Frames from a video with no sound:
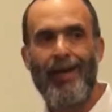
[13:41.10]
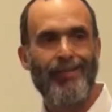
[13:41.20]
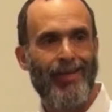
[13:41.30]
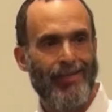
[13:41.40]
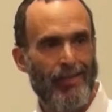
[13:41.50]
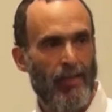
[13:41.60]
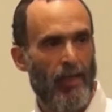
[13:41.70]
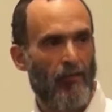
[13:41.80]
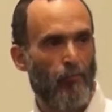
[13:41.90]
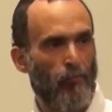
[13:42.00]

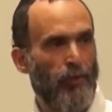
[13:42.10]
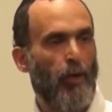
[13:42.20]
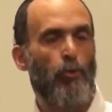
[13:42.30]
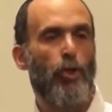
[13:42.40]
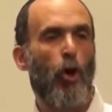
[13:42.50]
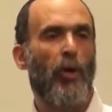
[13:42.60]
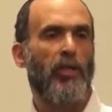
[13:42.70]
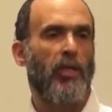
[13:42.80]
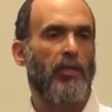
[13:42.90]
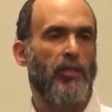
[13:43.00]
If there were no
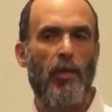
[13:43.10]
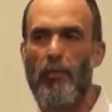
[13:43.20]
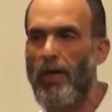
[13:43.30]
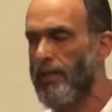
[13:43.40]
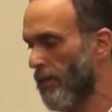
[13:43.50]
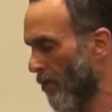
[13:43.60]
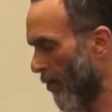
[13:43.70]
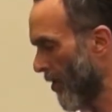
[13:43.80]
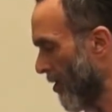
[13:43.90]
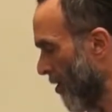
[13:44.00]
anti-Semites,
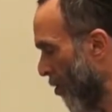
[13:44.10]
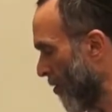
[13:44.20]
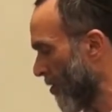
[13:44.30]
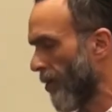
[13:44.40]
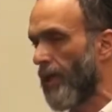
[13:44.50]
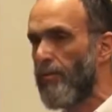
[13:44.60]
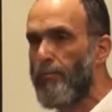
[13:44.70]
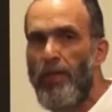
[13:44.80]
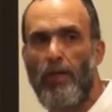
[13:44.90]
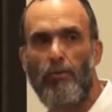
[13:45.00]
according to Herzl, there
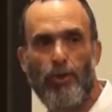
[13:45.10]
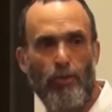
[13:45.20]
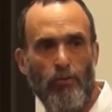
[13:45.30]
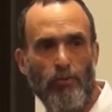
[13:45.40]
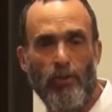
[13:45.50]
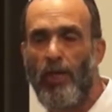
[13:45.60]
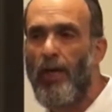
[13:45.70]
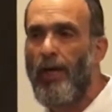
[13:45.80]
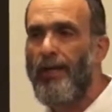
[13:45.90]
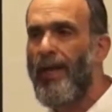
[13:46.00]
would be no Jews.
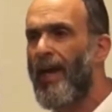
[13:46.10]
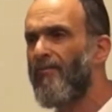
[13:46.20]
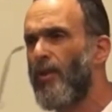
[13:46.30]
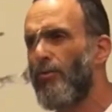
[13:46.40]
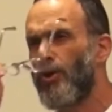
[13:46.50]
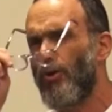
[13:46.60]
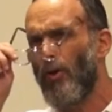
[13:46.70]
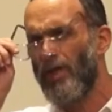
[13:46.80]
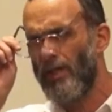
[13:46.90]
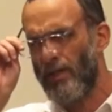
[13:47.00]
They have no
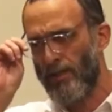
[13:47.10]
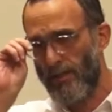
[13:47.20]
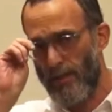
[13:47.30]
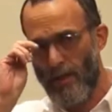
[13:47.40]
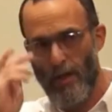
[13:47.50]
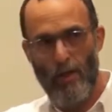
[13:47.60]
choice.